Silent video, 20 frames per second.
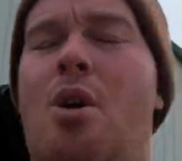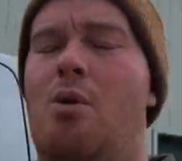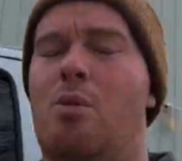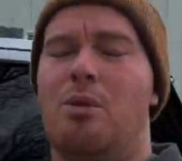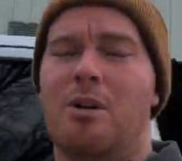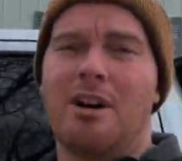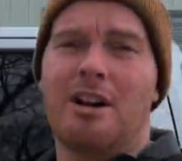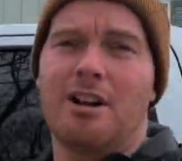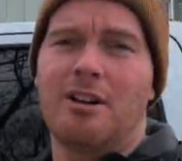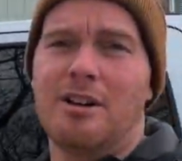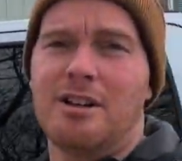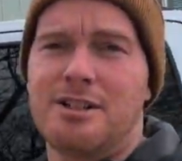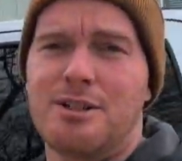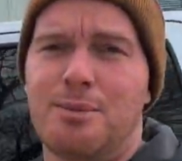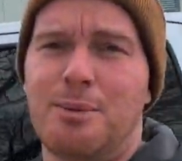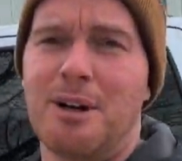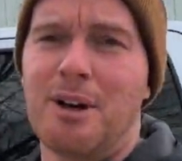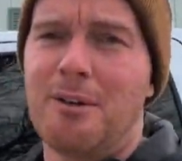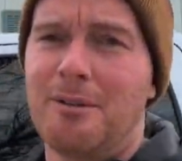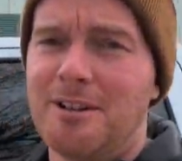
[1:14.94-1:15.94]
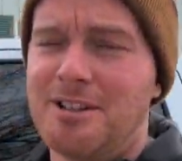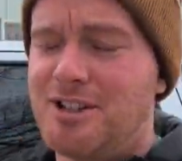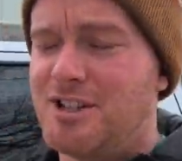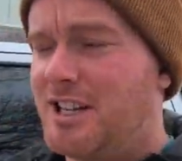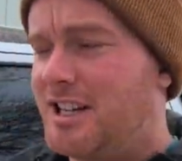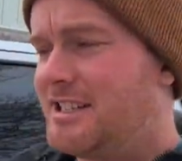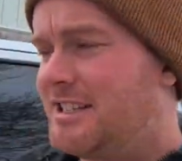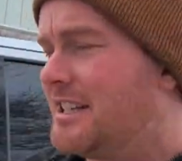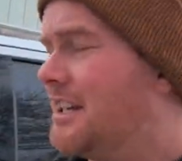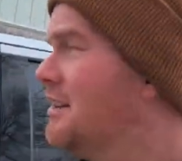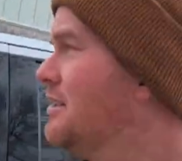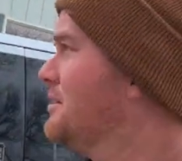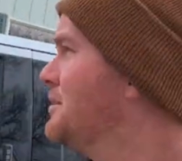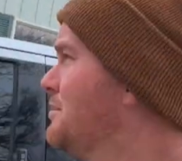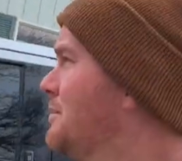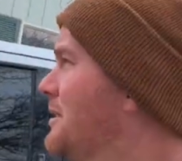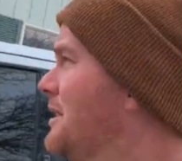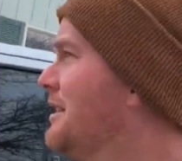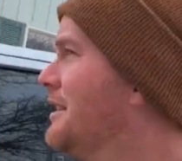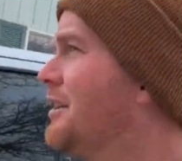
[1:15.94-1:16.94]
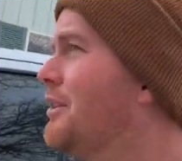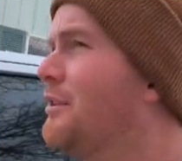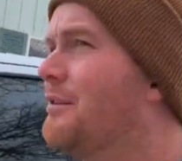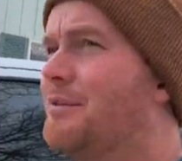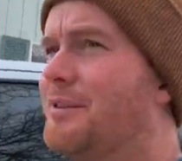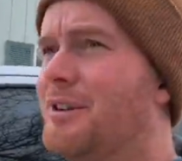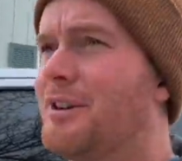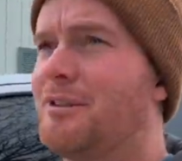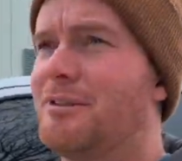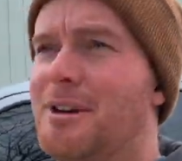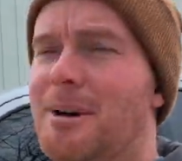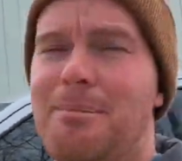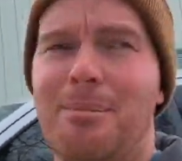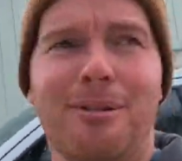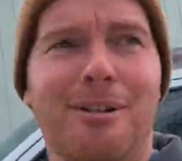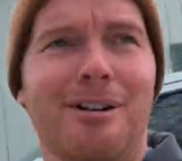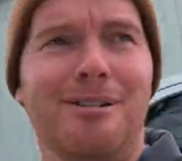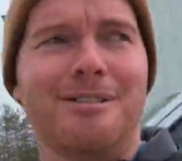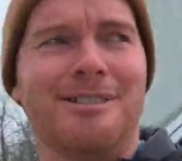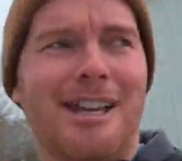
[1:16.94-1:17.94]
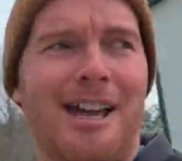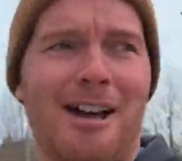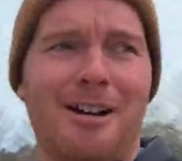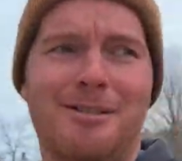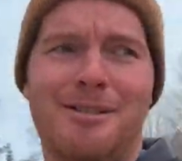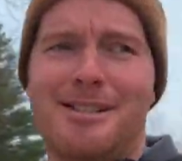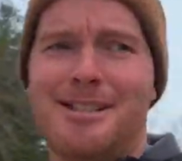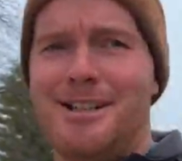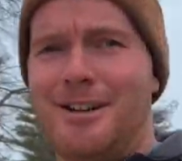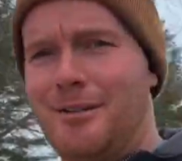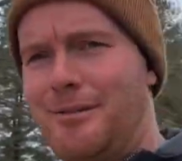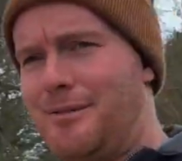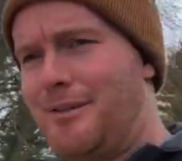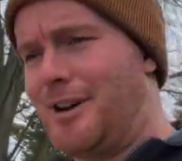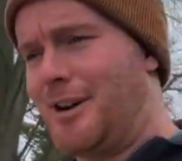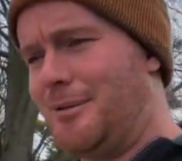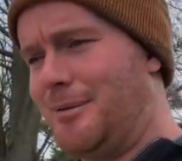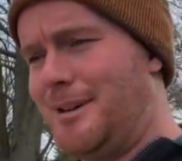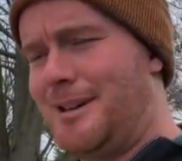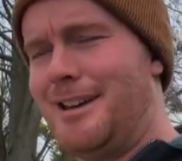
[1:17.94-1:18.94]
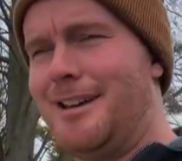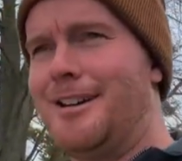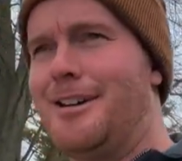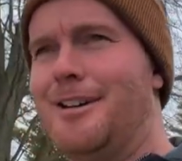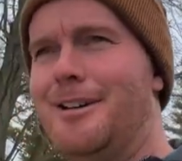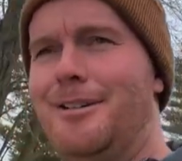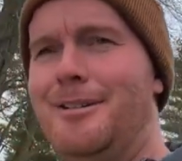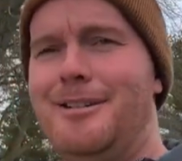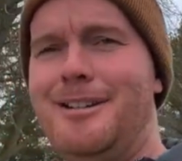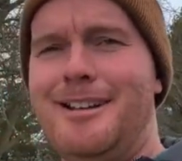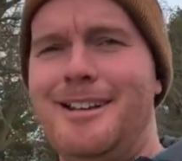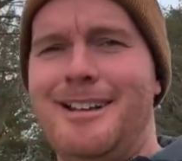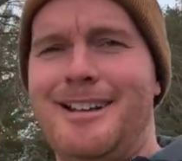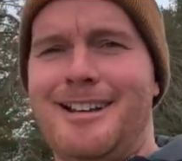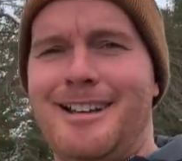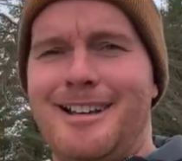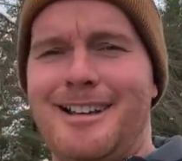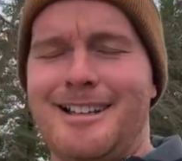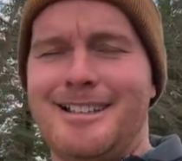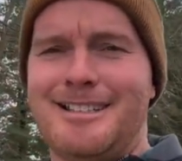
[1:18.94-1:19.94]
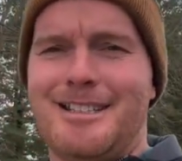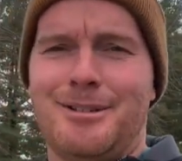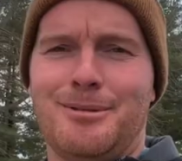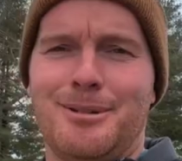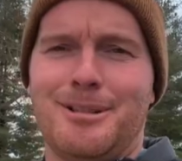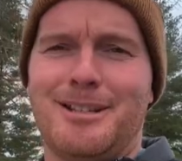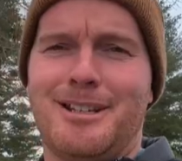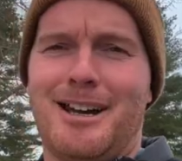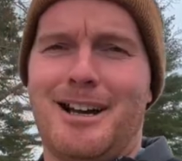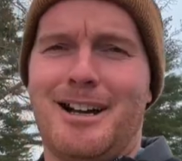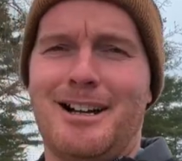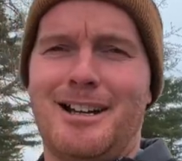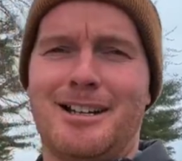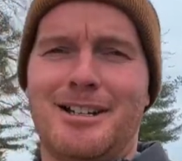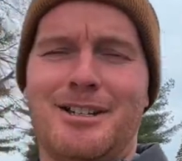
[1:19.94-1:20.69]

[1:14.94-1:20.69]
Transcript: we're gonna swing over to Jay's house. We're gonna go for a rip around town, see how far we can go, see what kind of